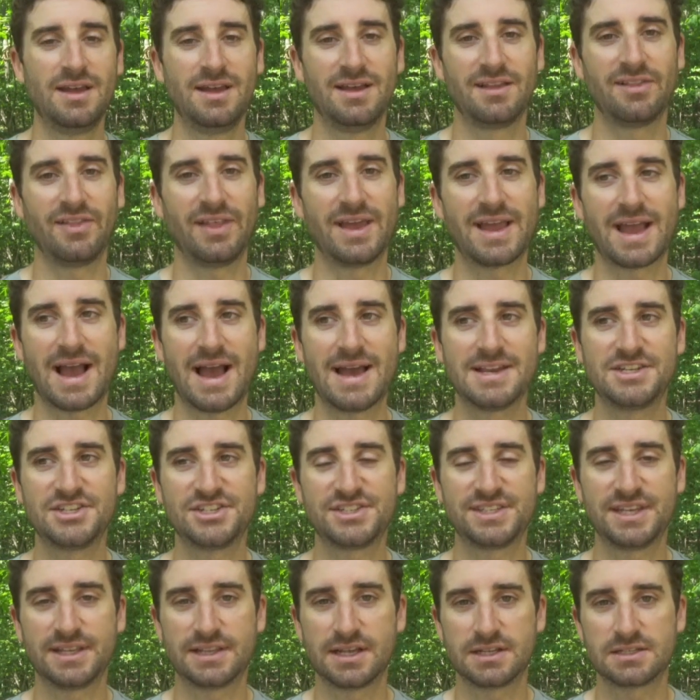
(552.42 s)
Like, I just
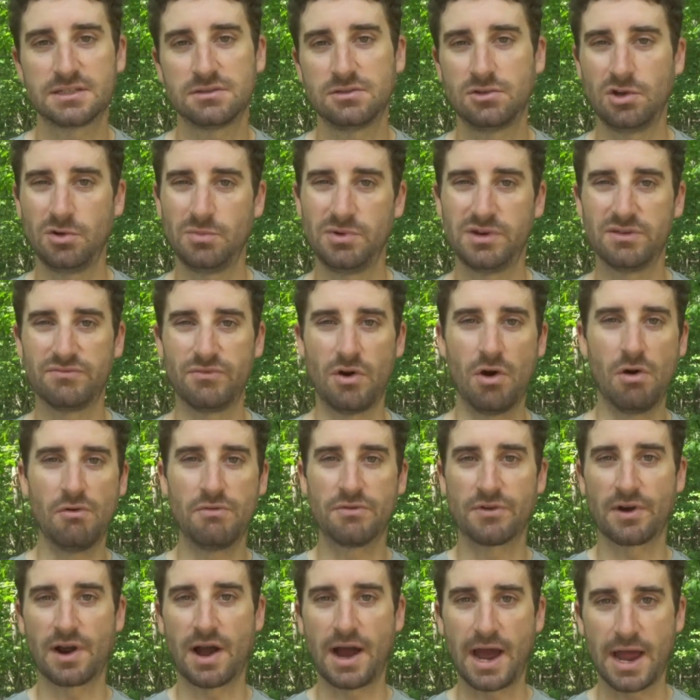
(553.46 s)
think that's a little bit of
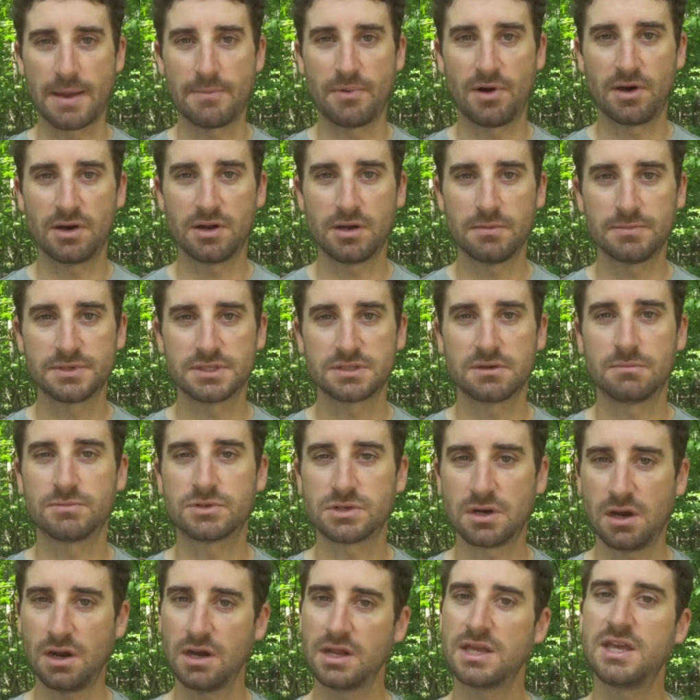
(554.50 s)
overhype on them. So I'm
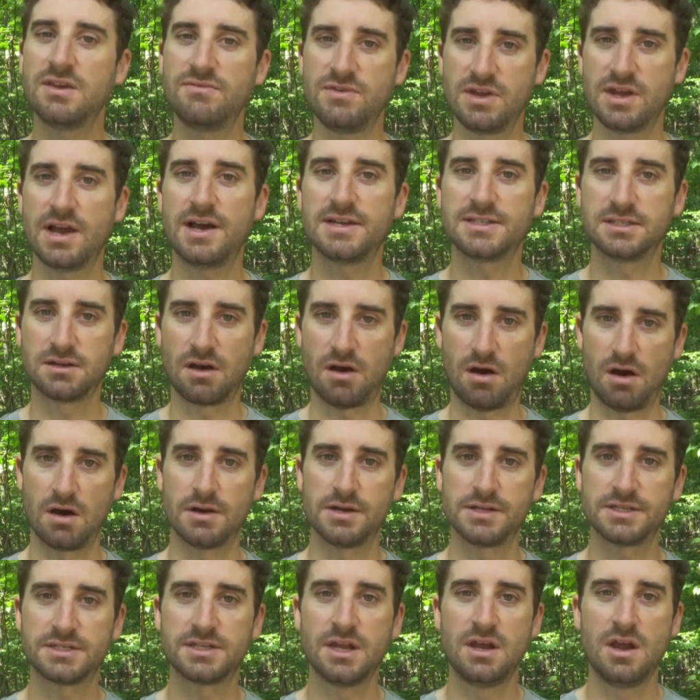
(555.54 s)
trying to give you guys an
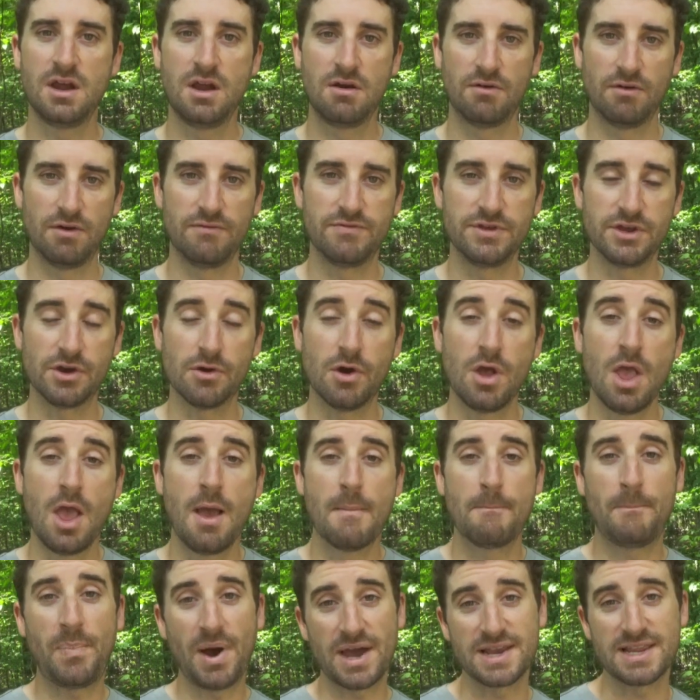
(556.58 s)
honest review.
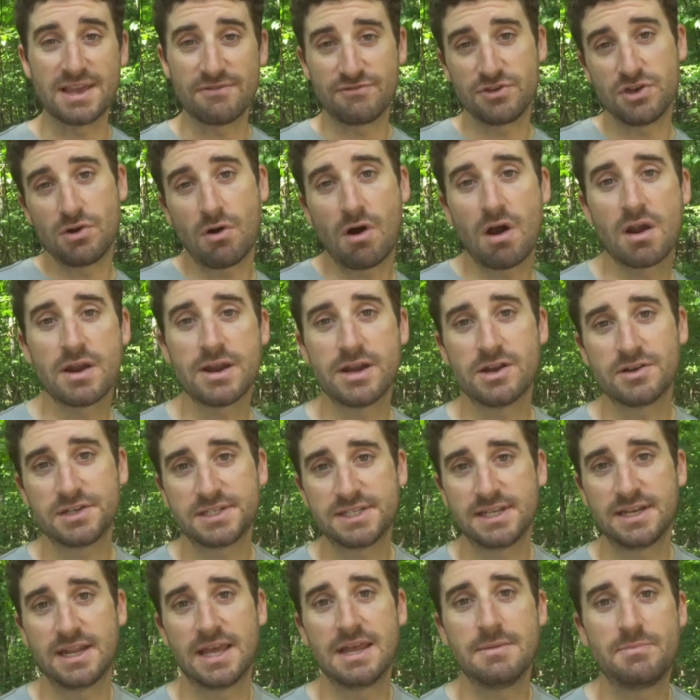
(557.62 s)
But if you are
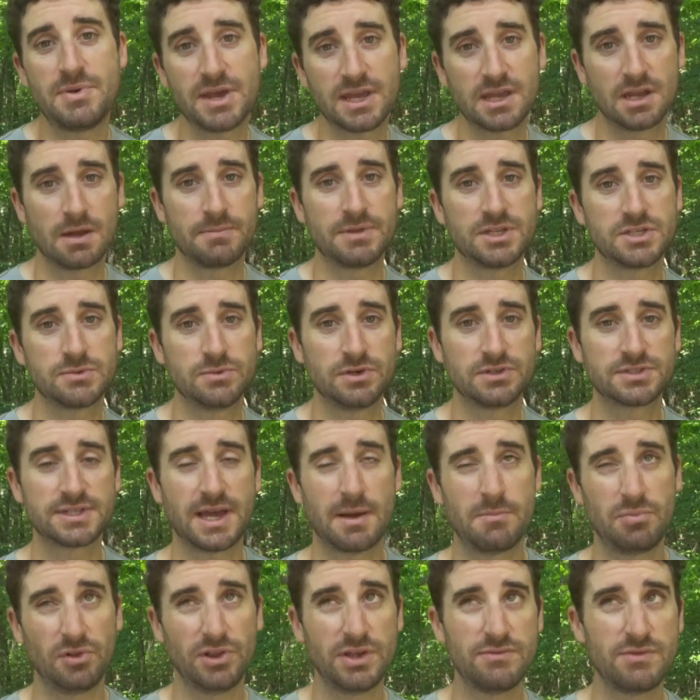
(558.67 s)
interested in picking up these wheels, I
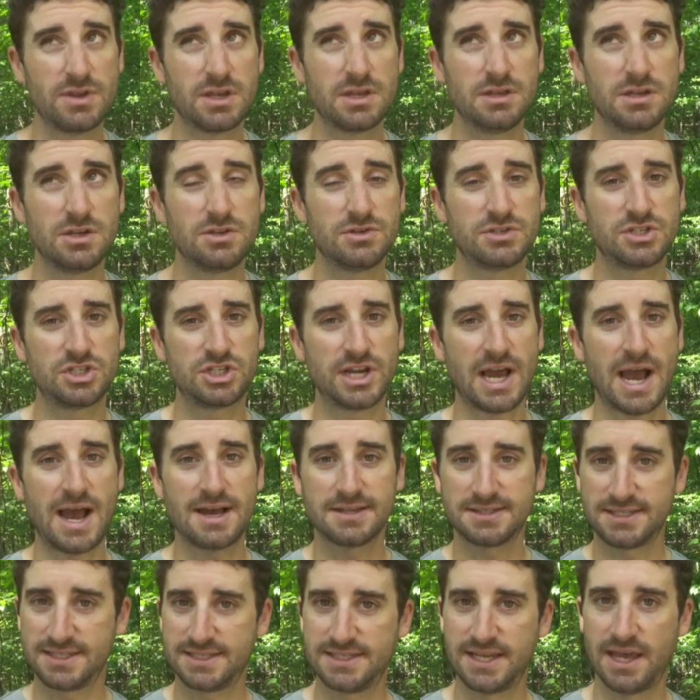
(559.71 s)
believe you can use
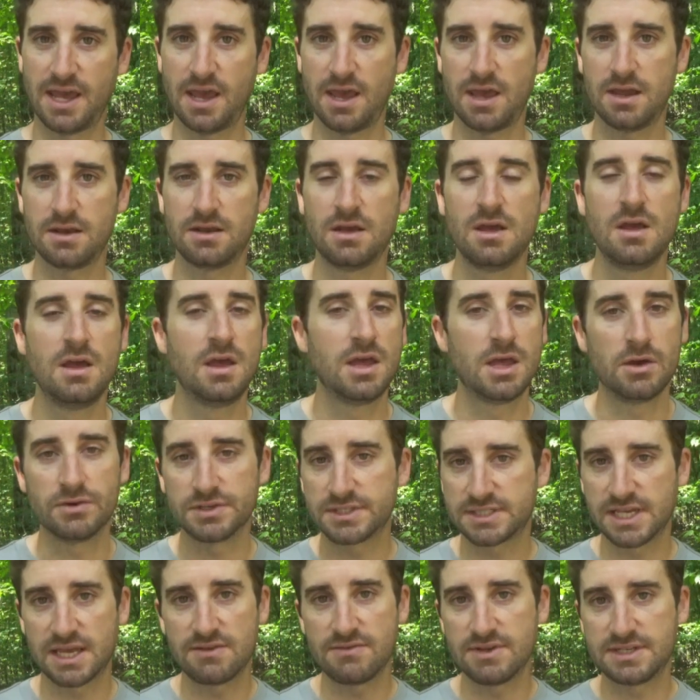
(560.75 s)
Chaz 10. It'll
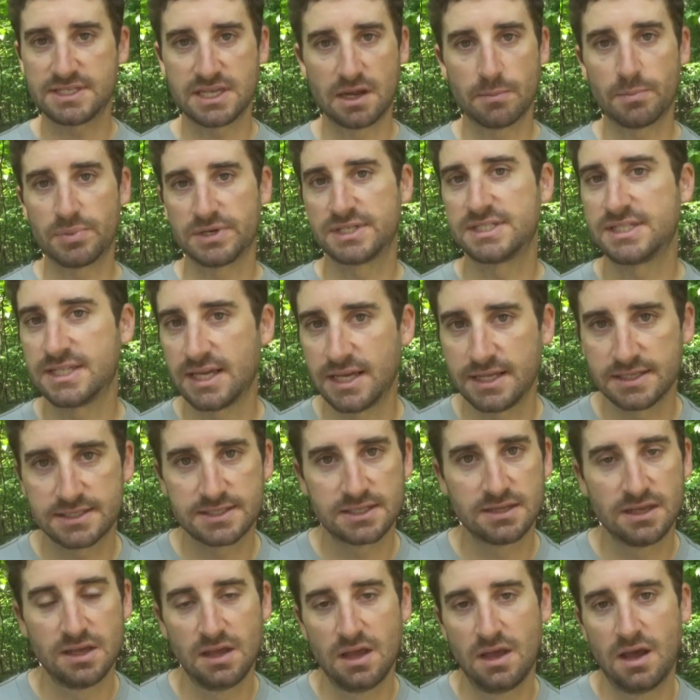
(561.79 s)
save you
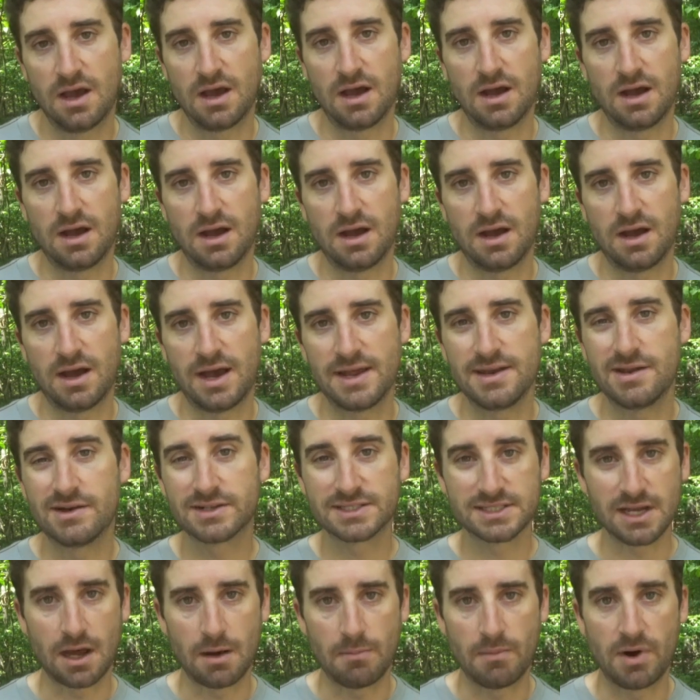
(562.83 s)
10%. I know
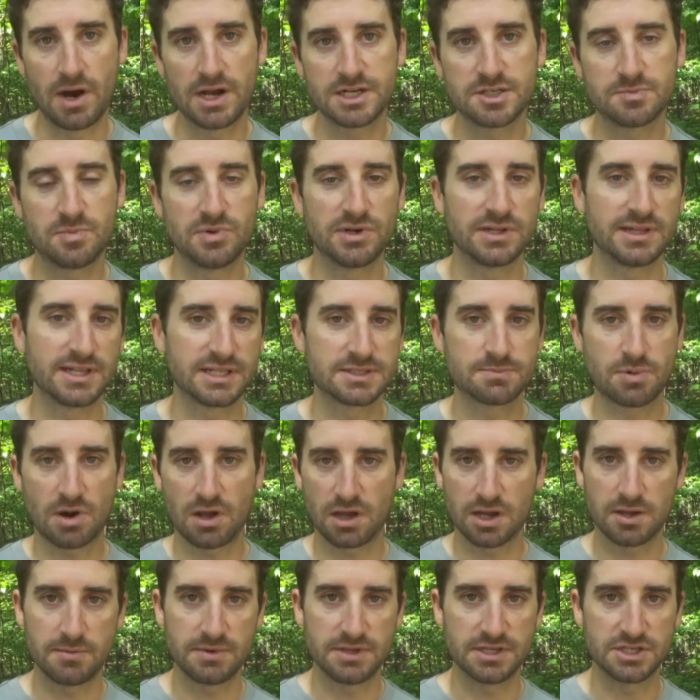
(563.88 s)
it's not much, but that's
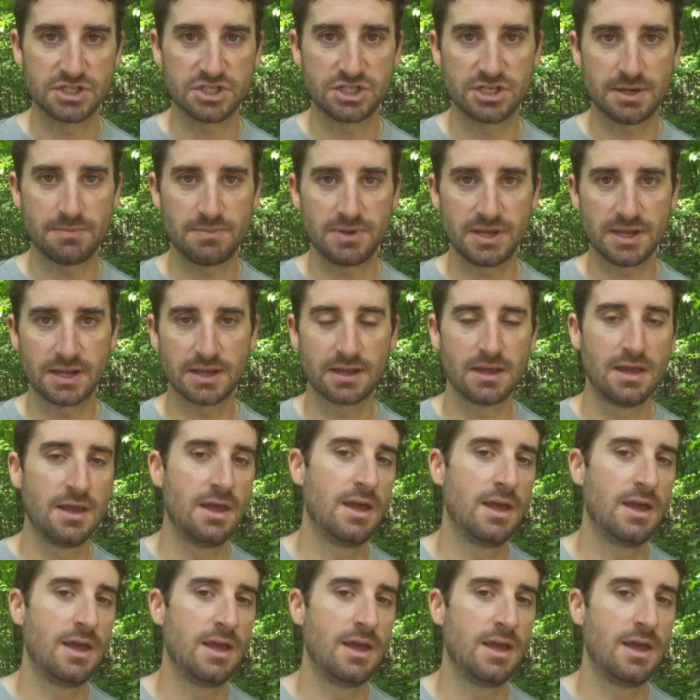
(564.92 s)
probably gonna be the shipping.